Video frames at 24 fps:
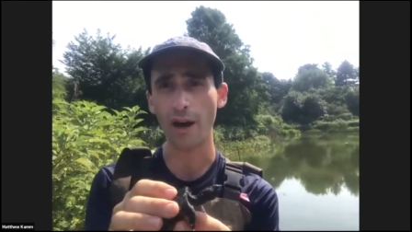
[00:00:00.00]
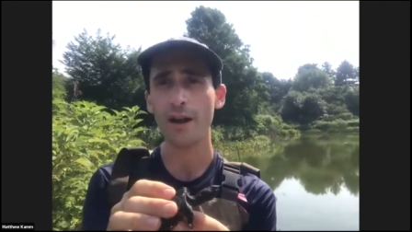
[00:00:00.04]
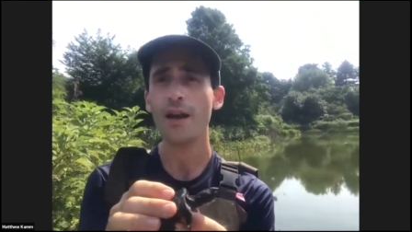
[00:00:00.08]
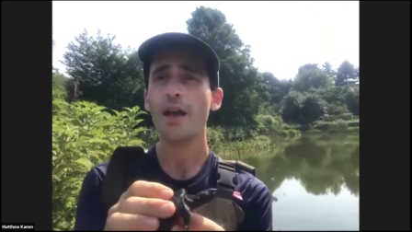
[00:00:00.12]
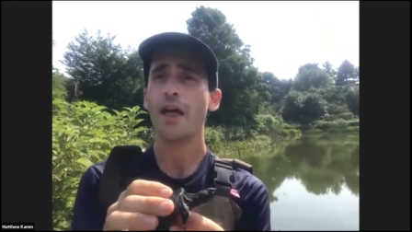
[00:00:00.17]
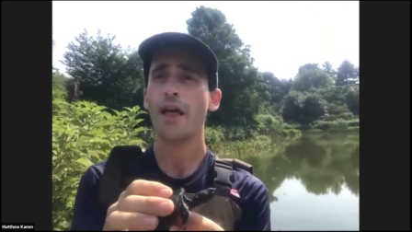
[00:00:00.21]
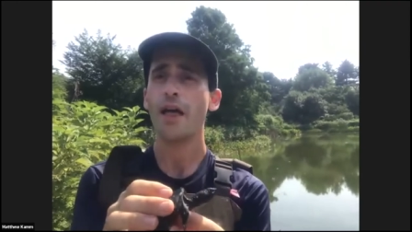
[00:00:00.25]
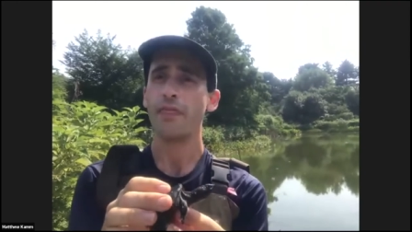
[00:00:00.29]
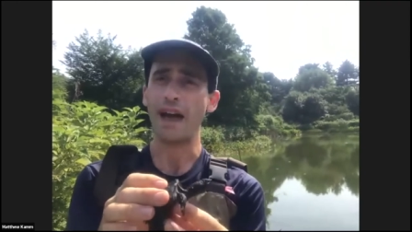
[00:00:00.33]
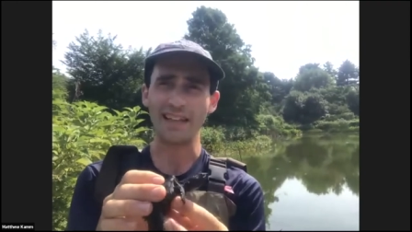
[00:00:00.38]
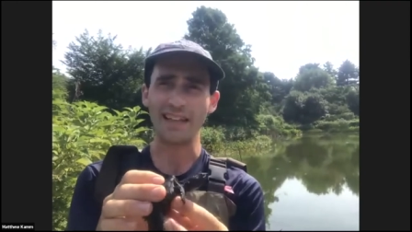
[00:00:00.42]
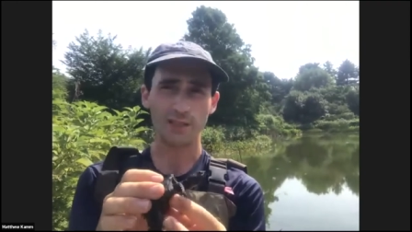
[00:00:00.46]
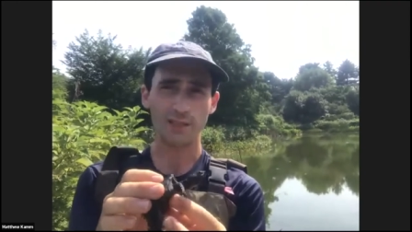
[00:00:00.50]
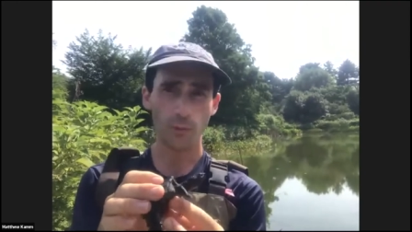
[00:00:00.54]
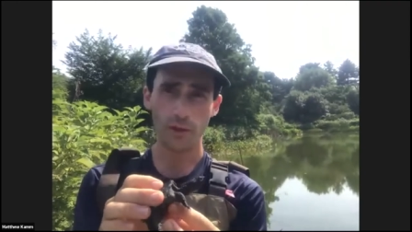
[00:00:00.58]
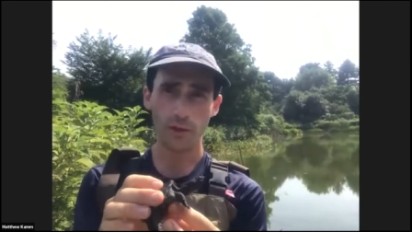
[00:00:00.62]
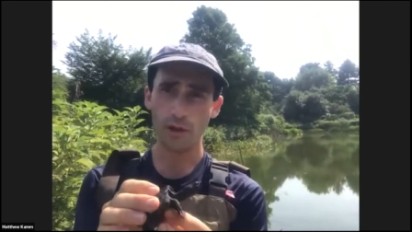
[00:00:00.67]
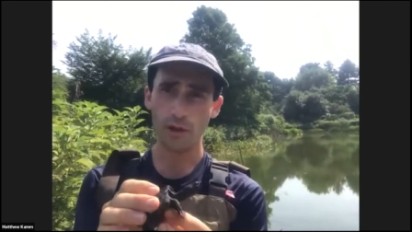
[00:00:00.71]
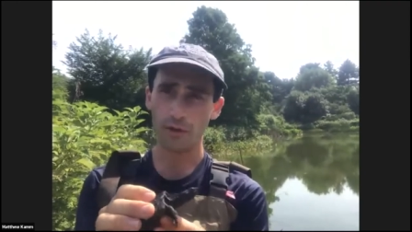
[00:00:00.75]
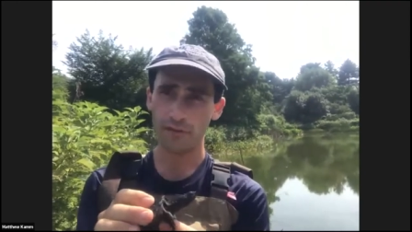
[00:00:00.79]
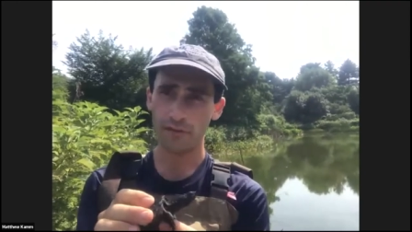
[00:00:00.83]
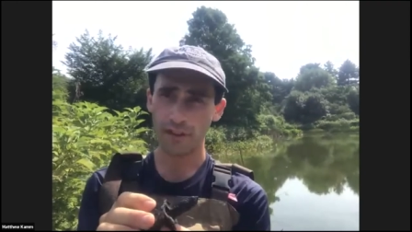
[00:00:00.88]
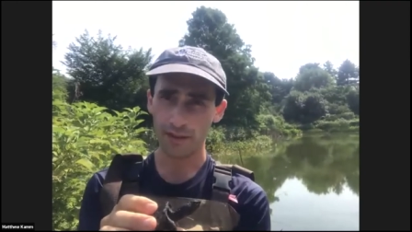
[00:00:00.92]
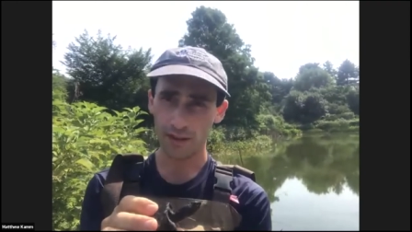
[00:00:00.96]
That's when they're
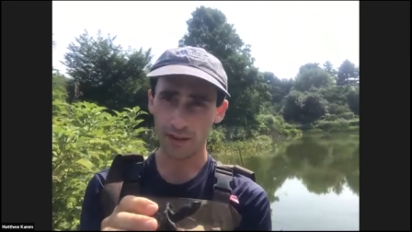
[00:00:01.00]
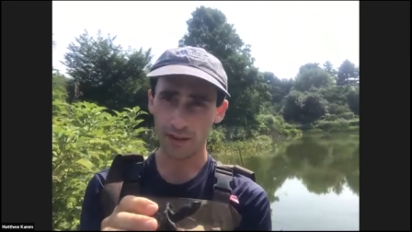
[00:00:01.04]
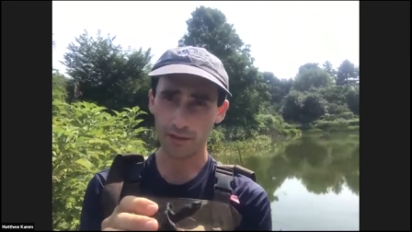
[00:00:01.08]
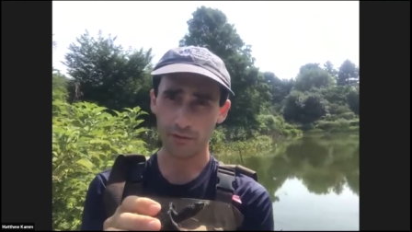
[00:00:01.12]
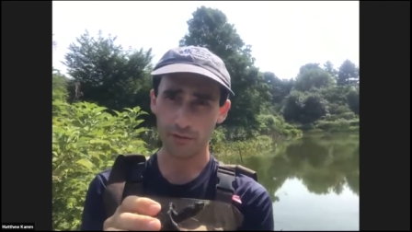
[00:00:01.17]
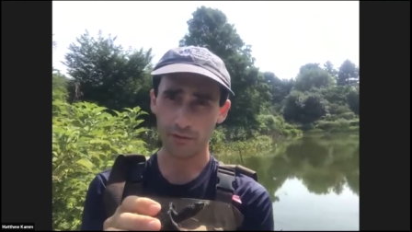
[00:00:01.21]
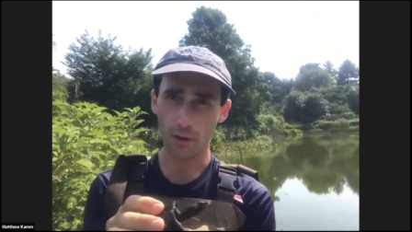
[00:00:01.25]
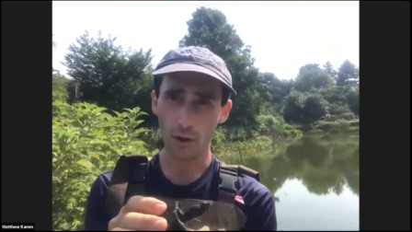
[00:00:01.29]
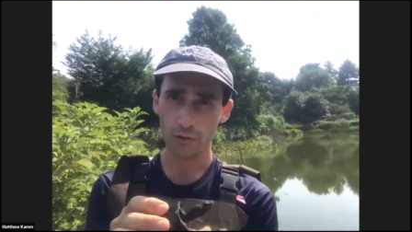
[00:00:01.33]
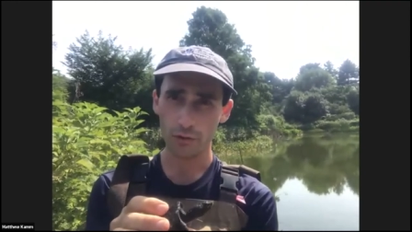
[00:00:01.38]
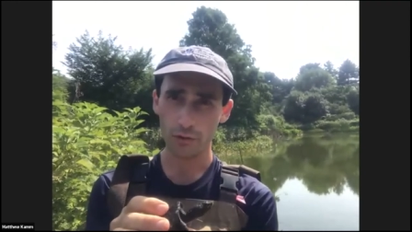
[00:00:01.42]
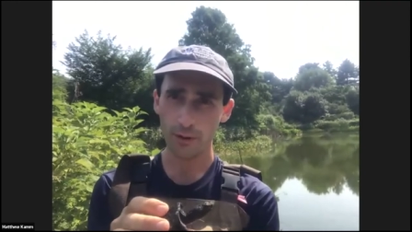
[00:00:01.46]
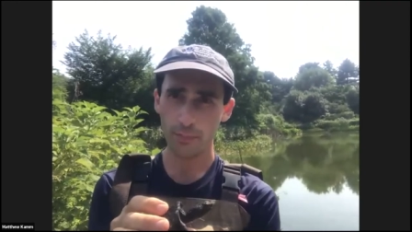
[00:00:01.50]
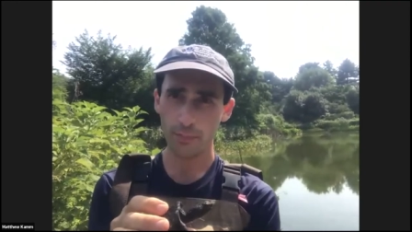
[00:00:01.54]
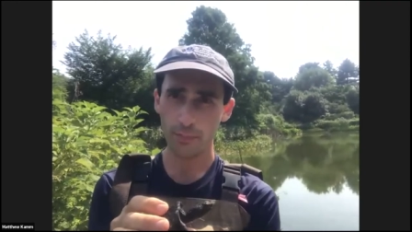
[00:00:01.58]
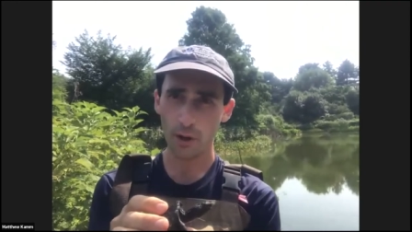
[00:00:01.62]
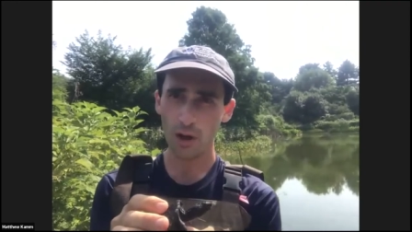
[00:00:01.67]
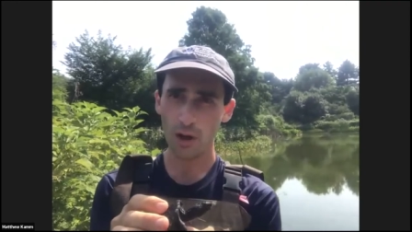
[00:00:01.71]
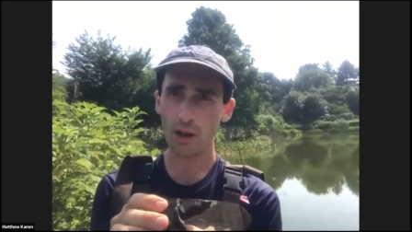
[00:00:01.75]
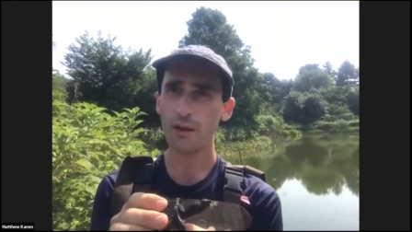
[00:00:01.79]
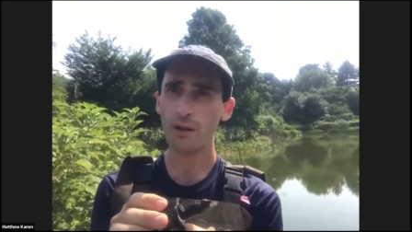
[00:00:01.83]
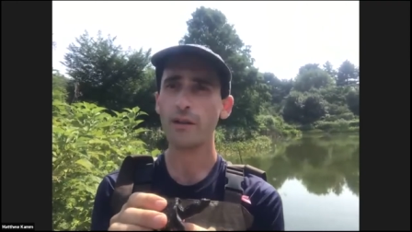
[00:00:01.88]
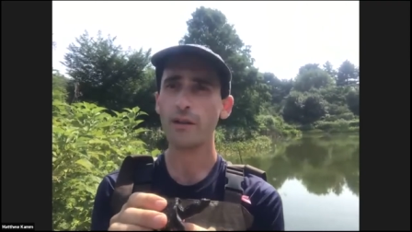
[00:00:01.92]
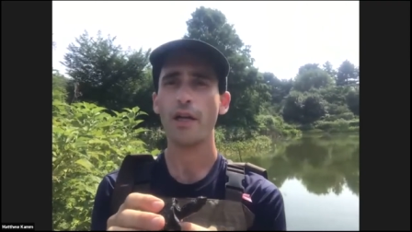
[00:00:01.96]
feeling vulnerable,
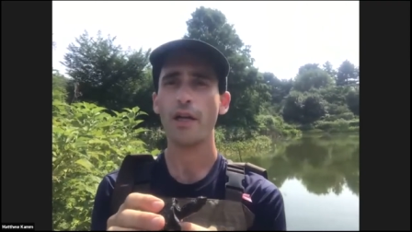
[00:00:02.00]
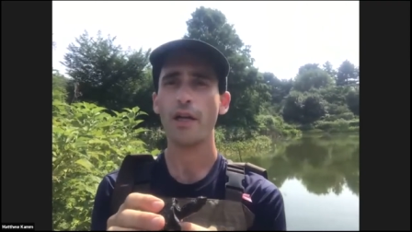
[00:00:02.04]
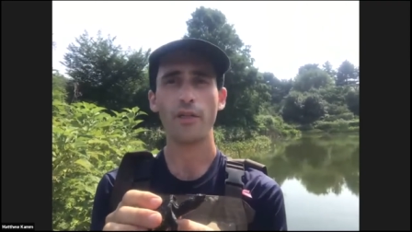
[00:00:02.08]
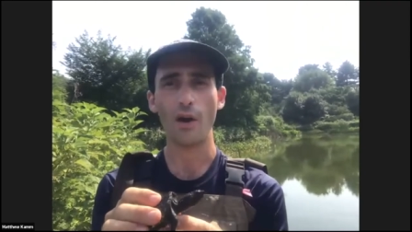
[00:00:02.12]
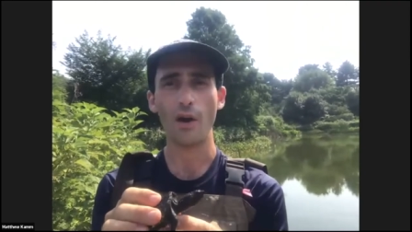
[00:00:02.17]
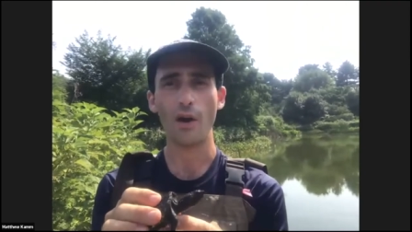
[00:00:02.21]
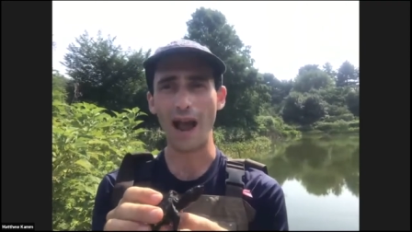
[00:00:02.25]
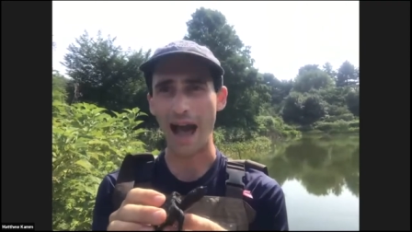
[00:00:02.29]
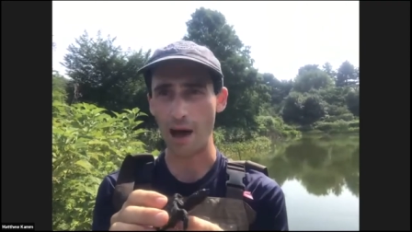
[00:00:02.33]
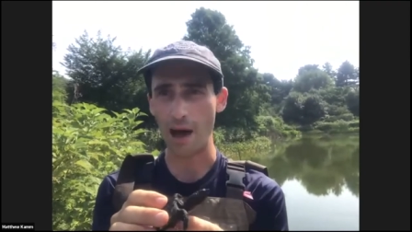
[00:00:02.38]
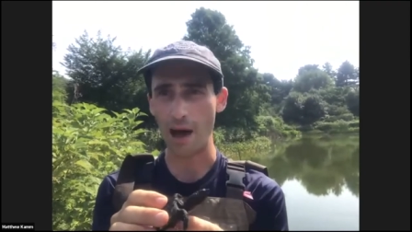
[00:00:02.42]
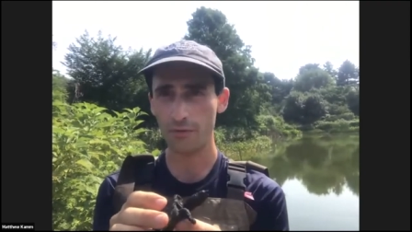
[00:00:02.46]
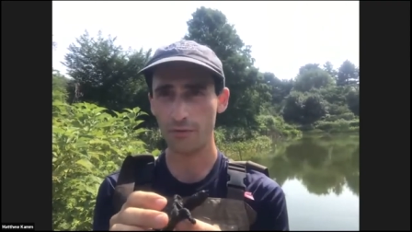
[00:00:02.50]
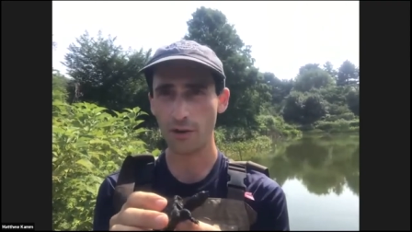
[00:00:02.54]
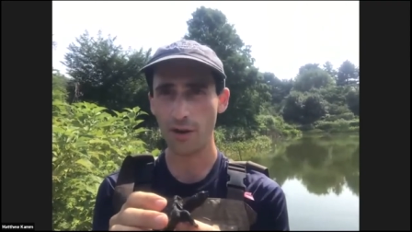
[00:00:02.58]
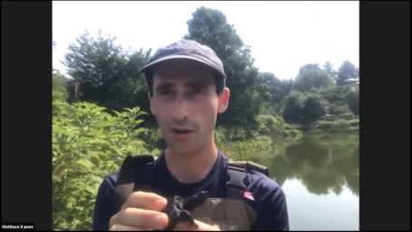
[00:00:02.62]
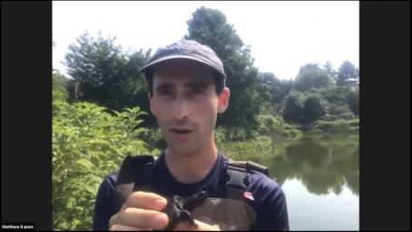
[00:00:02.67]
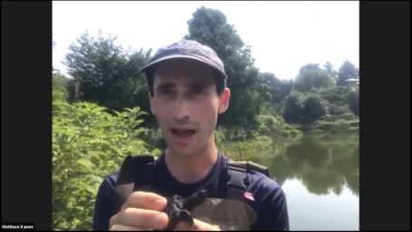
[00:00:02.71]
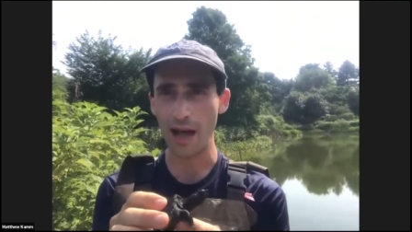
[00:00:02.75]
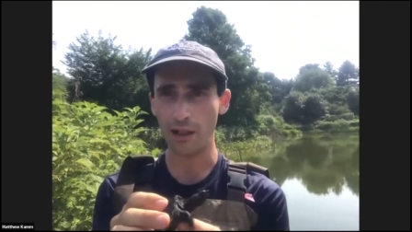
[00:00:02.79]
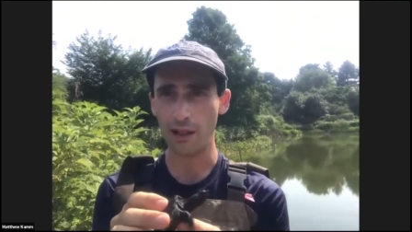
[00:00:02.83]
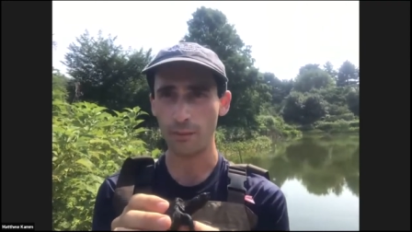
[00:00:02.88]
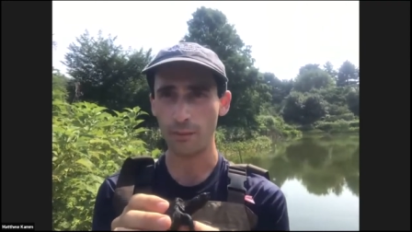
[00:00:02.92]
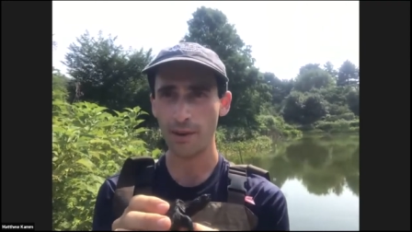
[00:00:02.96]
they're out of their
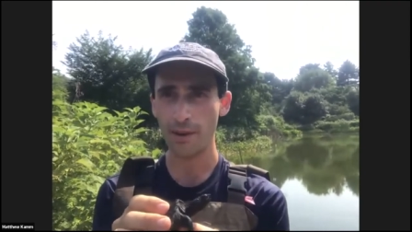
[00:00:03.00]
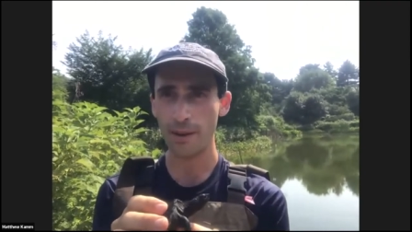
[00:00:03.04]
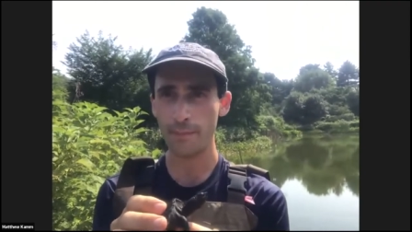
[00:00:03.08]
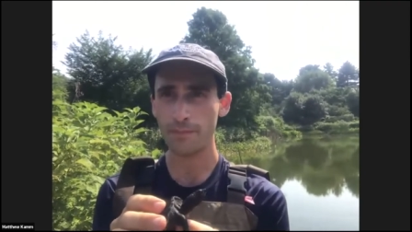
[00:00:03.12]
element,